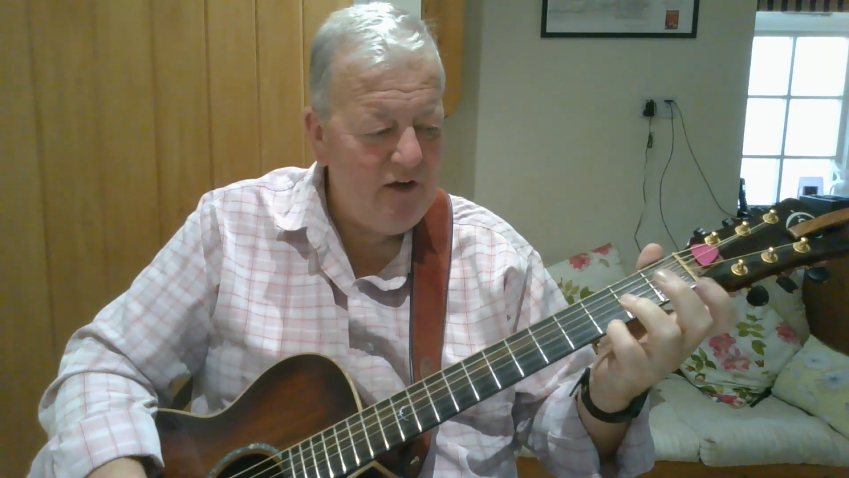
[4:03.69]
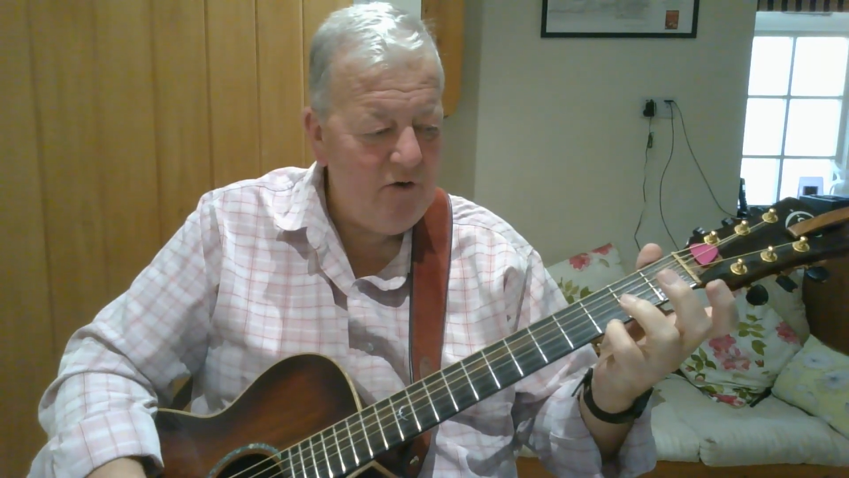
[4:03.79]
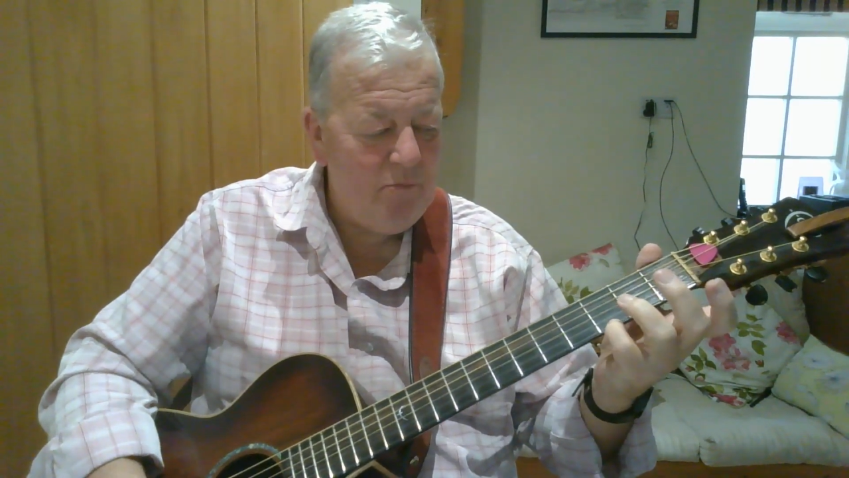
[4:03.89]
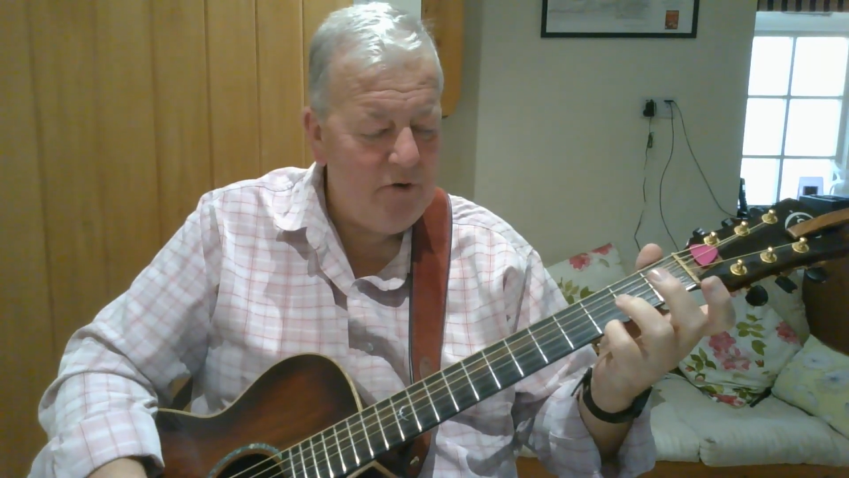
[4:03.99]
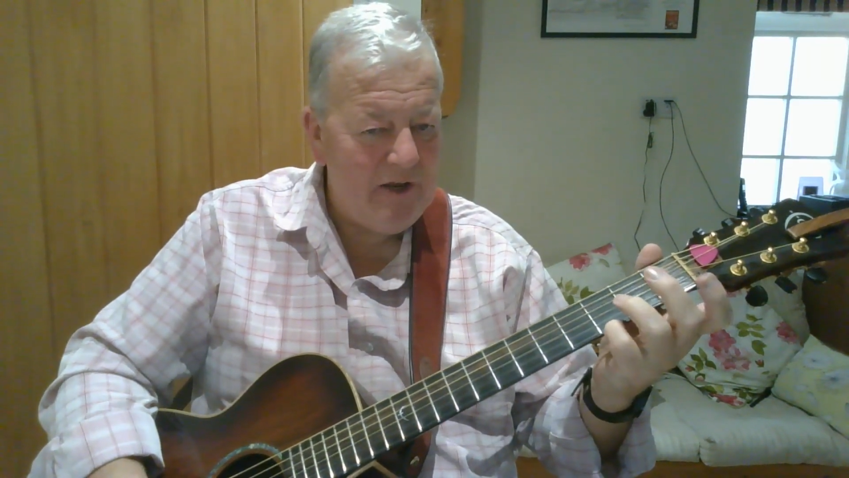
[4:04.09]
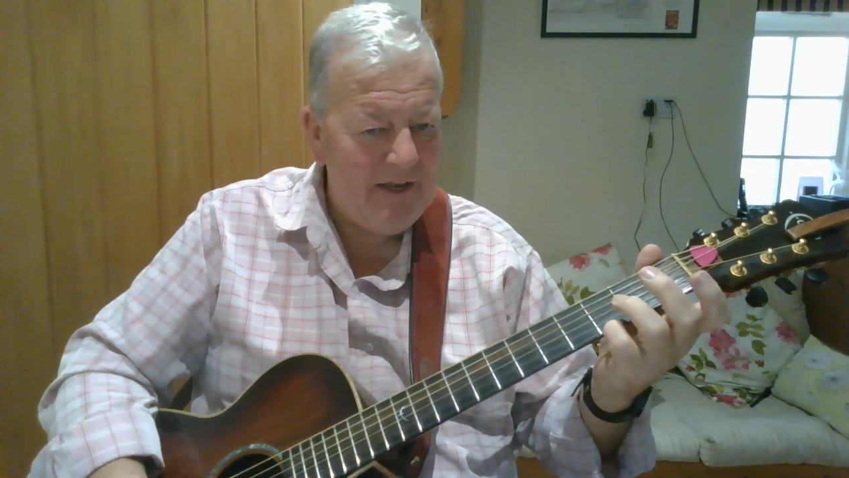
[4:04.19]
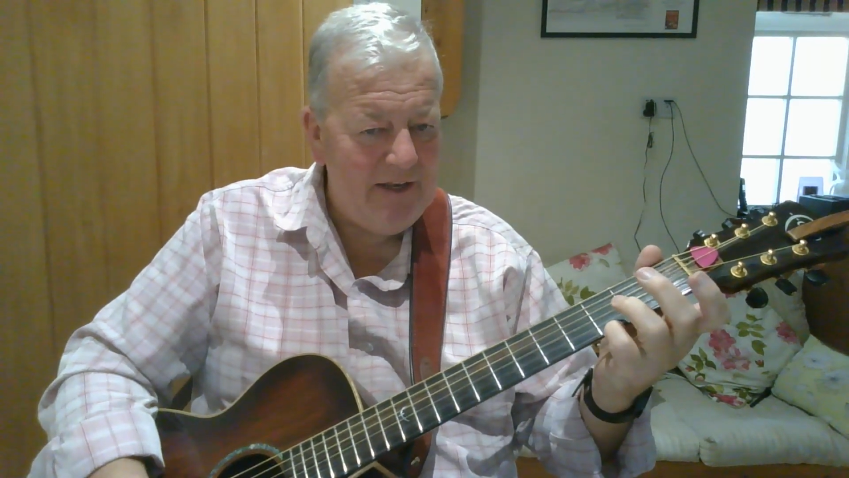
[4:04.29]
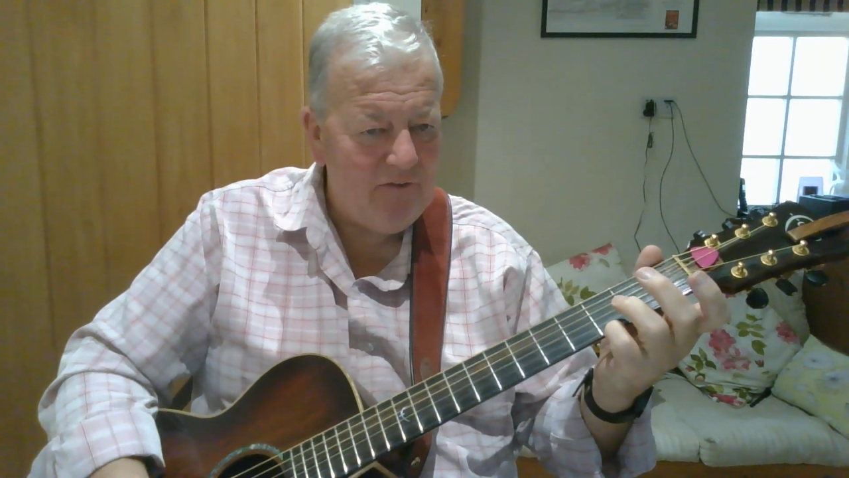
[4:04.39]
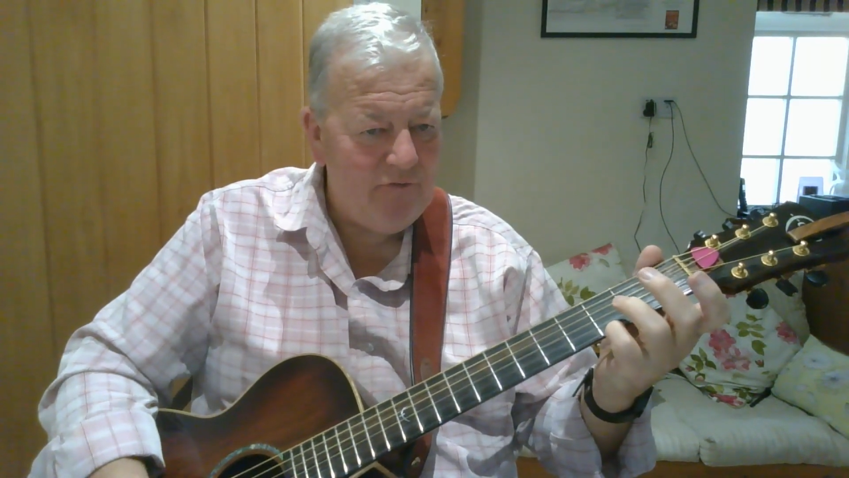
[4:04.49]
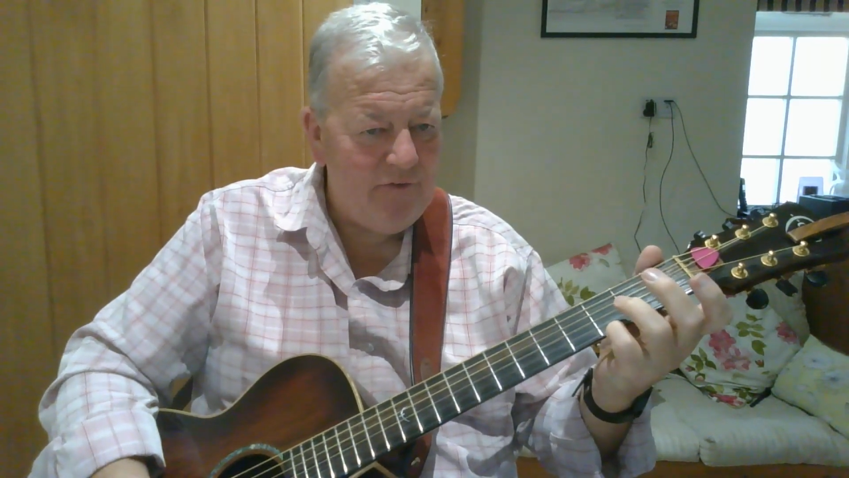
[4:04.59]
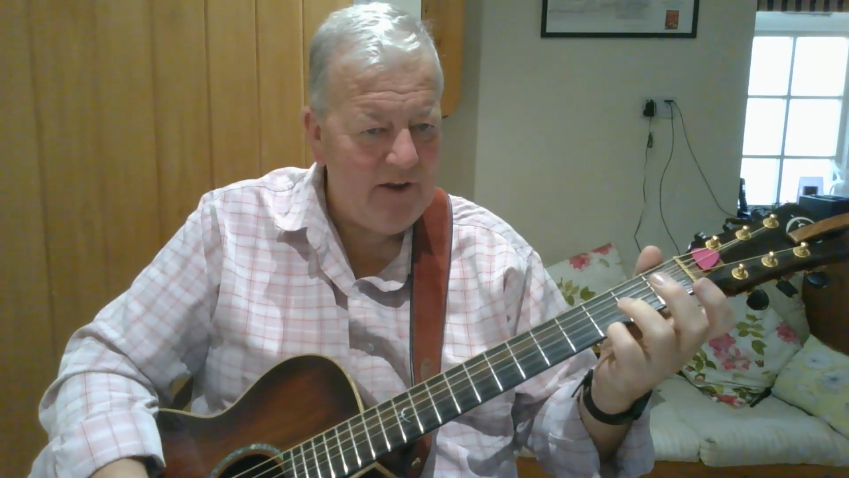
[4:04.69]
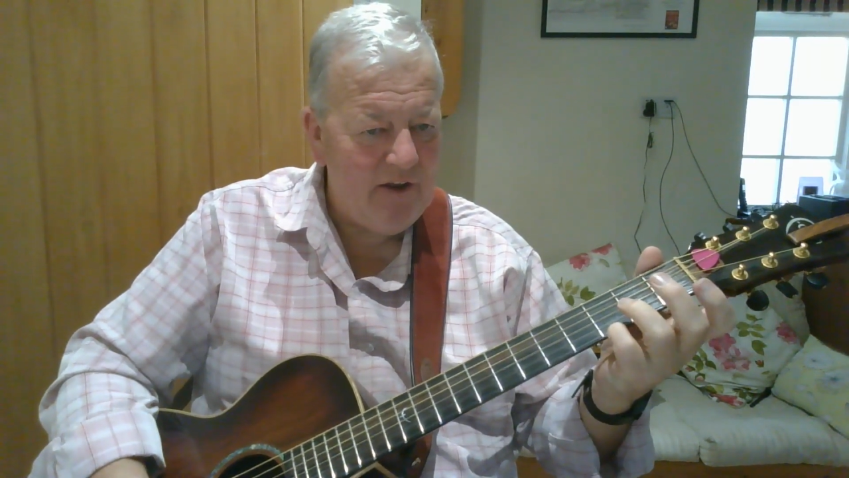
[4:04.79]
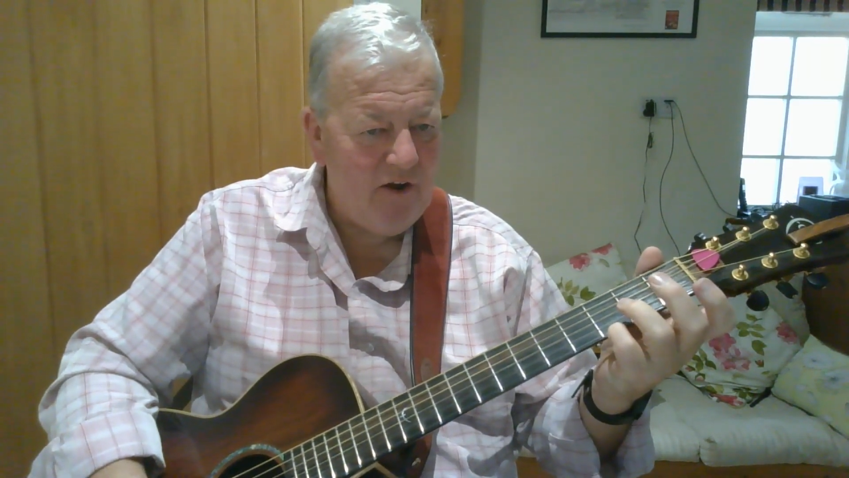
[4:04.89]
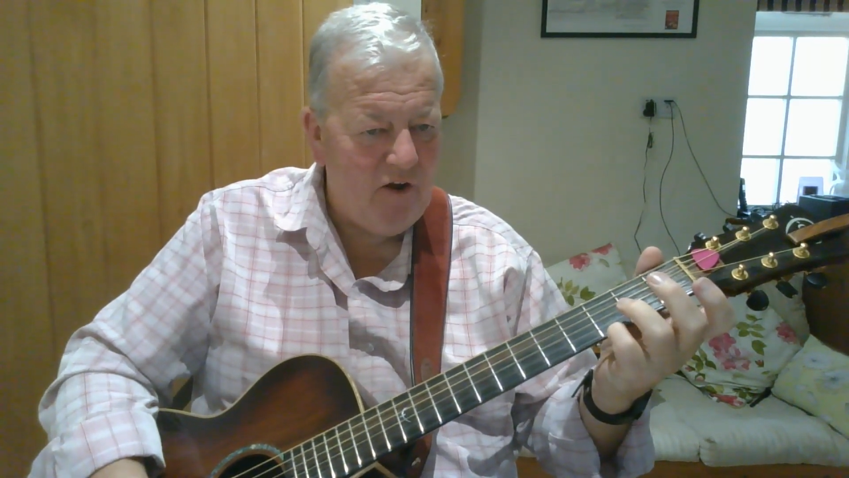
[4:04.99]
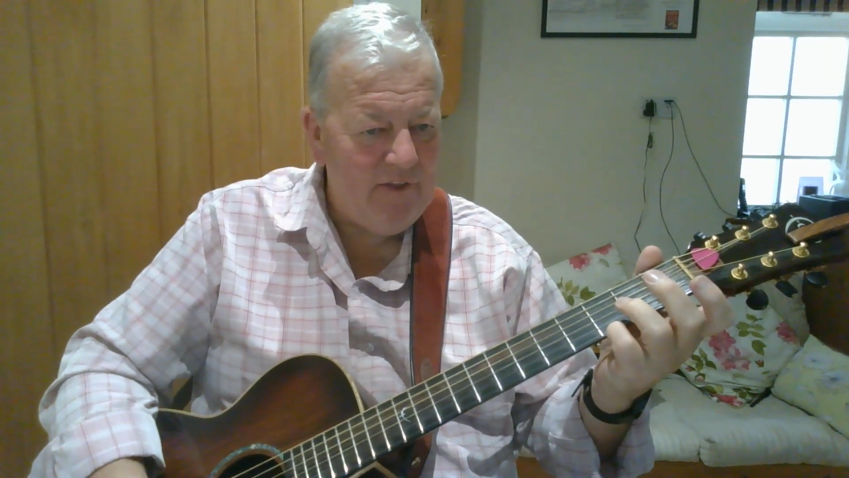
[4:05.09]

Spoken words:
you put your little finger